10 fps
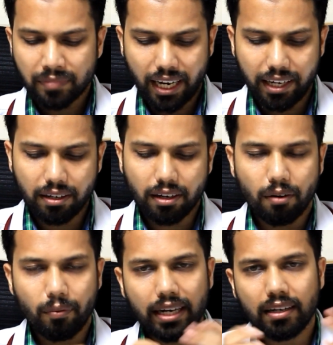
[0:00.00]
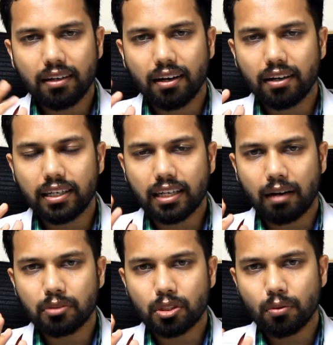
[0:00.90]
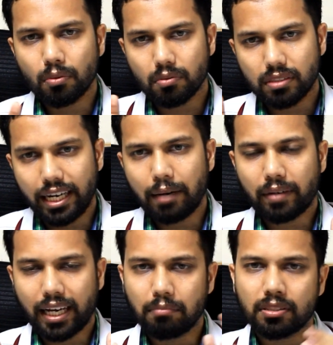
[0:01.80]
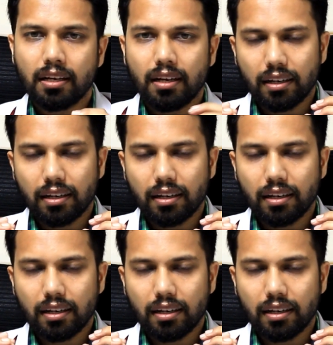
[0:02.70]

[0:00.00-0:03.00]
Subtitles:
And when it comes to sleep times,